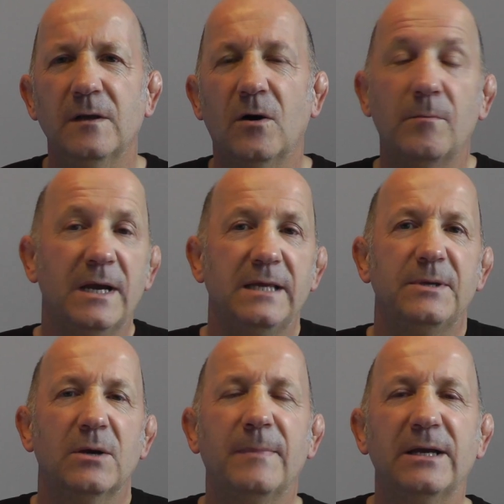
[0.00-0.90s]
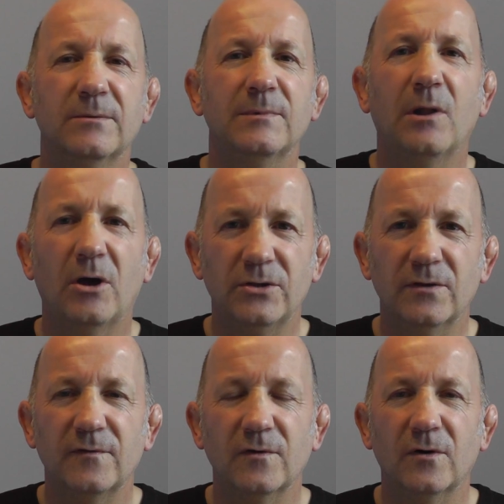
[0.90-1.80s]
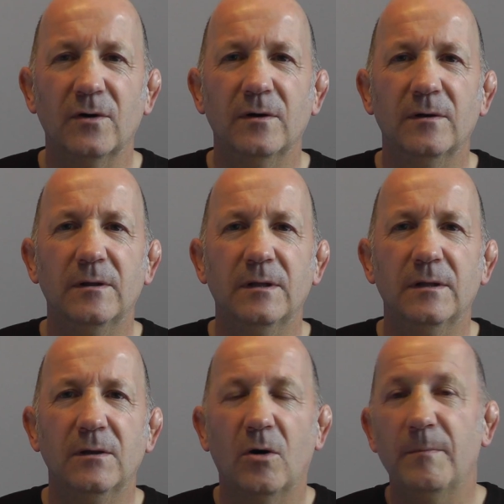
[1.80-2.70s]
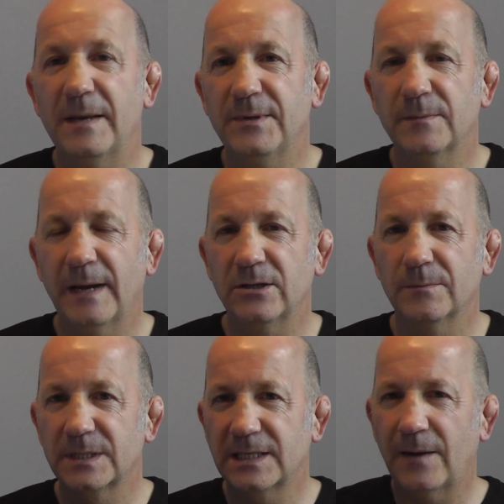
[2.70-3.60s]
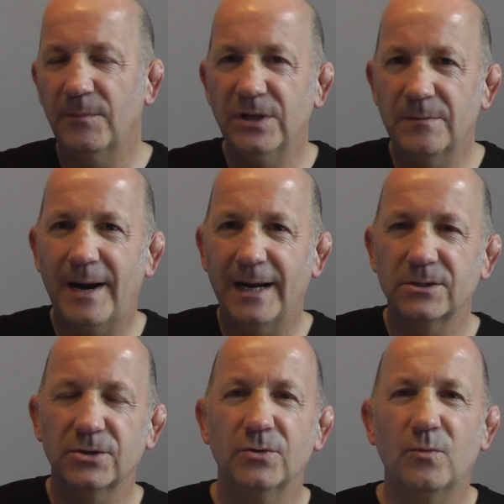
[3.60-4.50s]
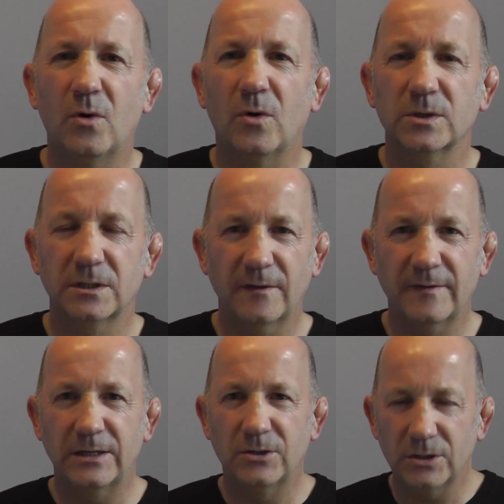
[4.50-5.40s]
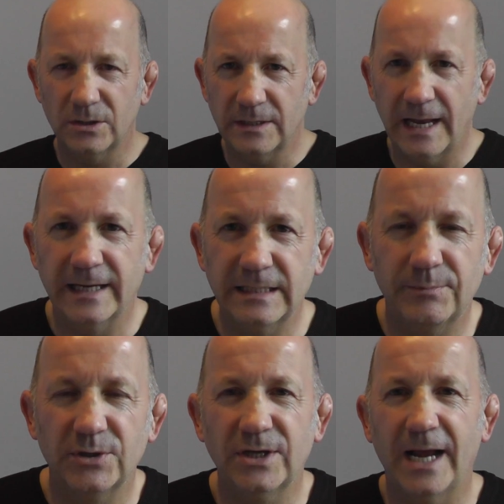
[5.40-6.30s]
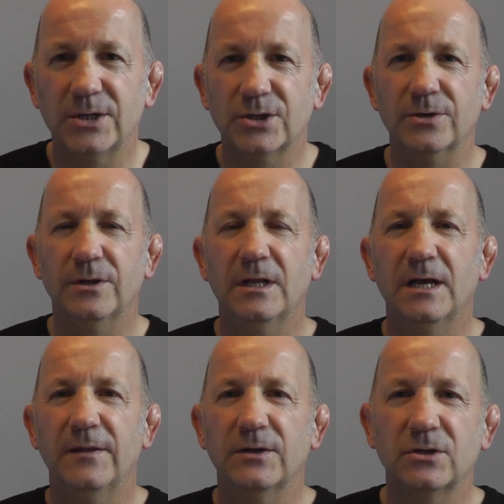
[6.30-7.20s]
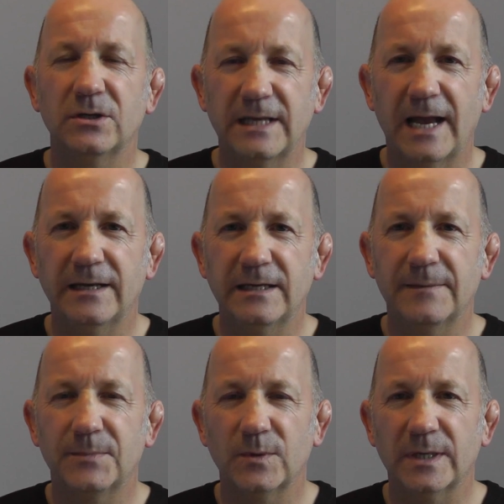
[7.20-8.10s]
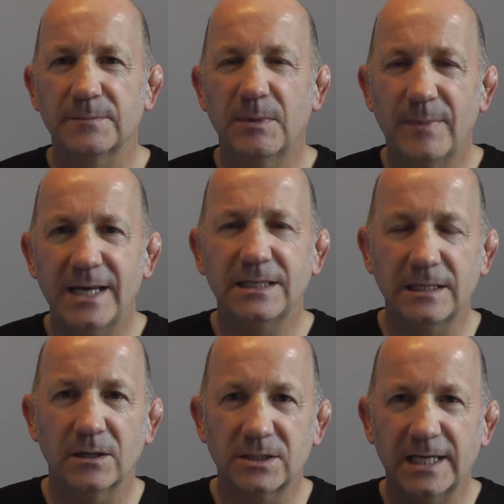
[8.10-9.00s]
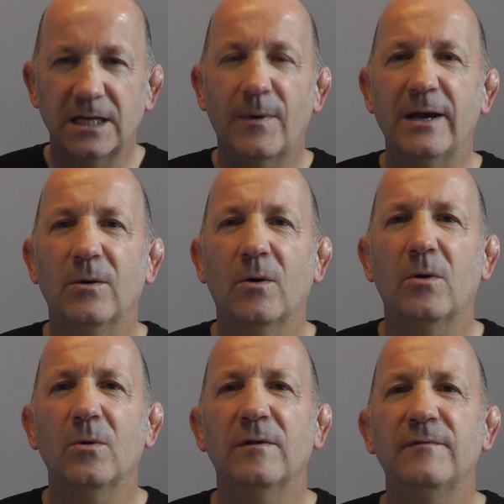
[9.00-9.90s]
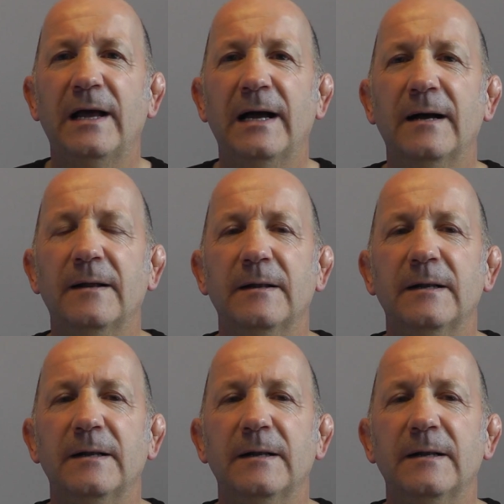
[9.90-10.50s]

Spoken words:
or maybe I'd make them lie on the floor, or maybe I'd make them stand with their back to the wall so that they couldn't get any projection and they couldn't get any hip twist. But basically I'd take away all of their